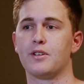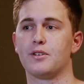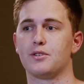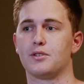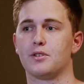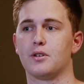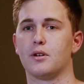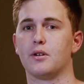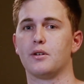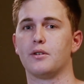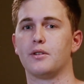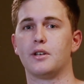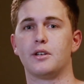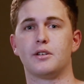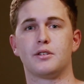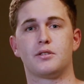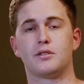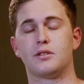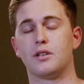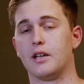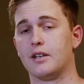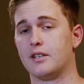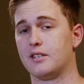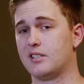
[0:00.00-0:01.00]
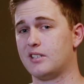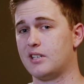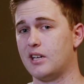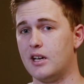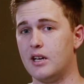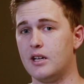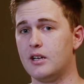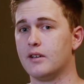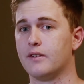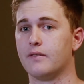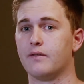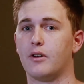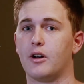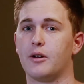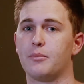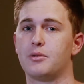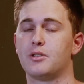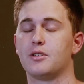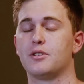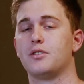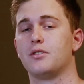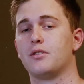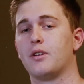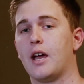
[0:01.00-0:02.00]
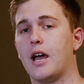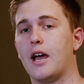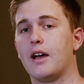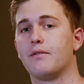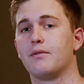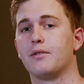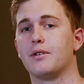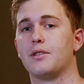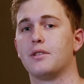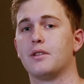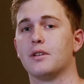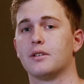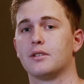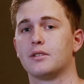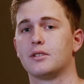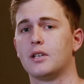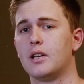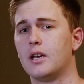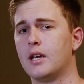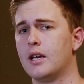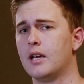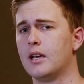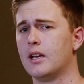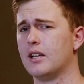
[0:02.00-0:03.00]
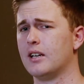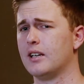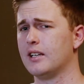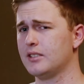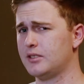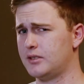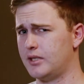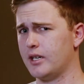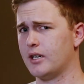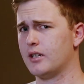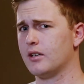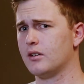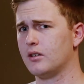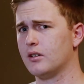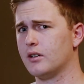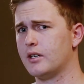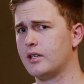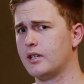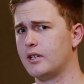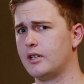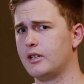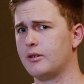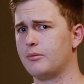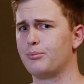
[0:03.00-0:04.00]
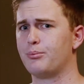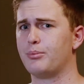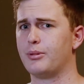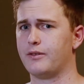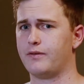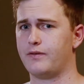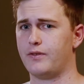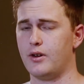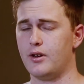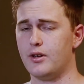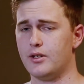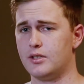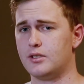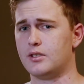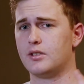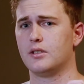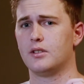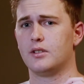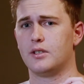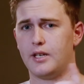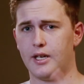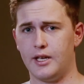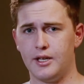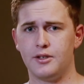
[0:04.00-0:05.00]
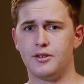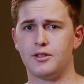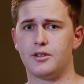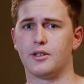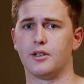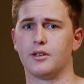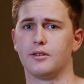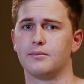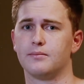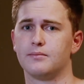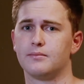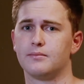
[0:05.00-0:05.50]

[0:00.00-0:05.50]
So there's a ton of options you have with this. Let's take a look at it, but first, intro.